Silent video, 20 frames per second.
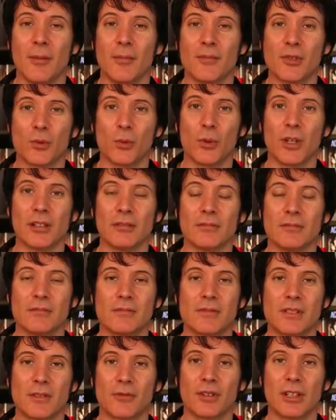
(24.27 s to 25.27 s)
to win
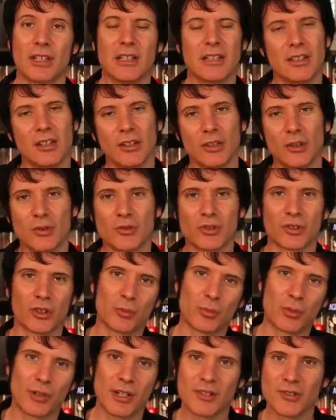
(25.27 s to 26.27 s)
different EQs and
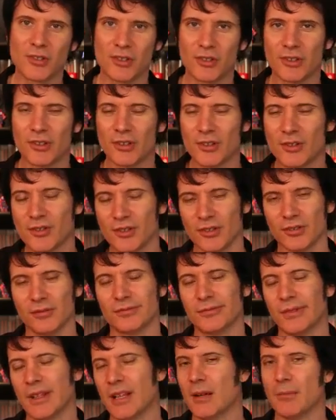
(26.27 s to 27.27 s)
compressors
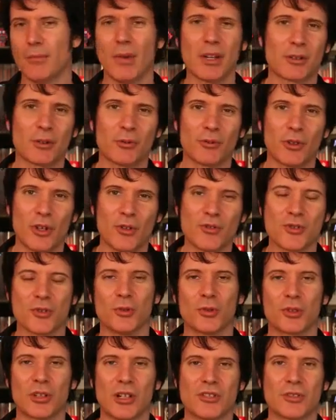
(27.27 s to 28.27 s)
and microphones and
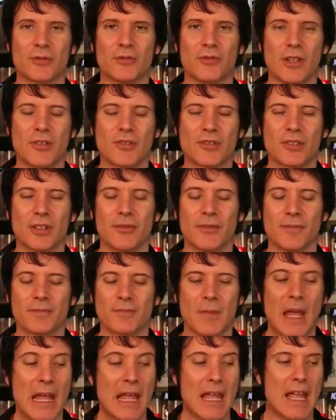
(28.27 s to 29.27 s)
all kinds of fun stuff.
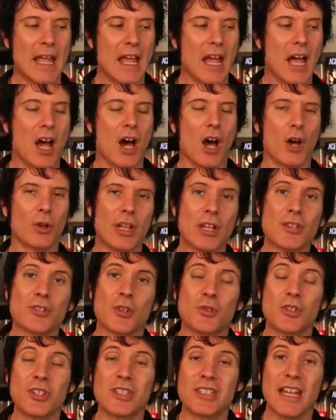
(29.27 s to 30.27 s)
Okay, so
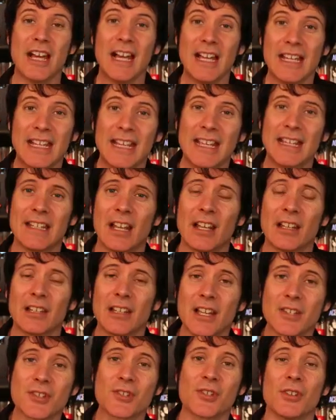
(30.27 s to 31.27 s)
today in
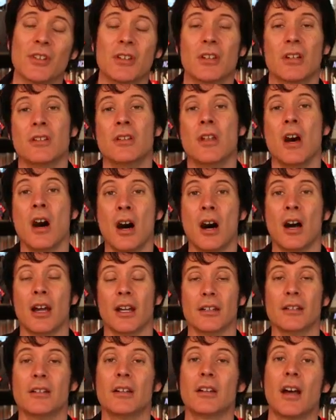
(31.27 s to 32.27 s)
lesson
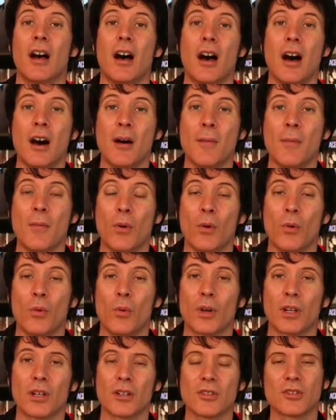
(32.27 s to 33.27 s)
9,
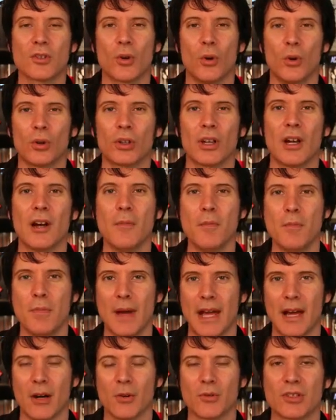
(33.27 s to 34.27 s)
we're going to talk
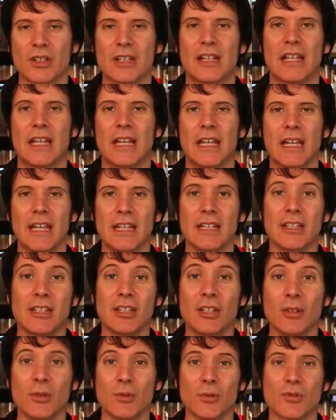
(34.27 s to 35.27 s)
about
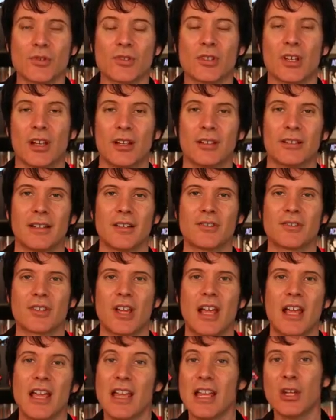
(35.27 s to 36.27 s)
EQs. That's
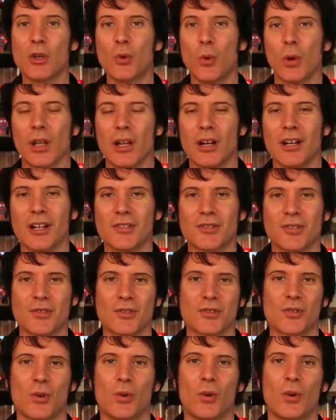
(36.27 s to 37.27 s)

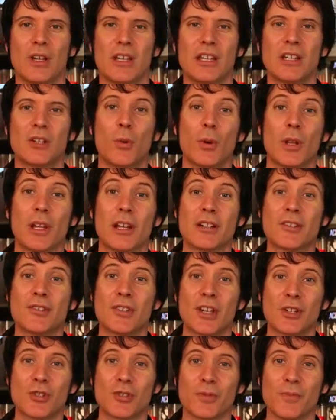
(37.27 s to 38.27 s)
equalizers or
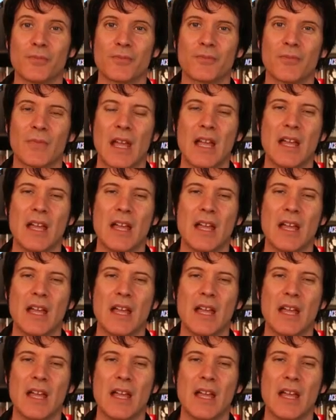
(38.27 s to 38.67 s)
equalization.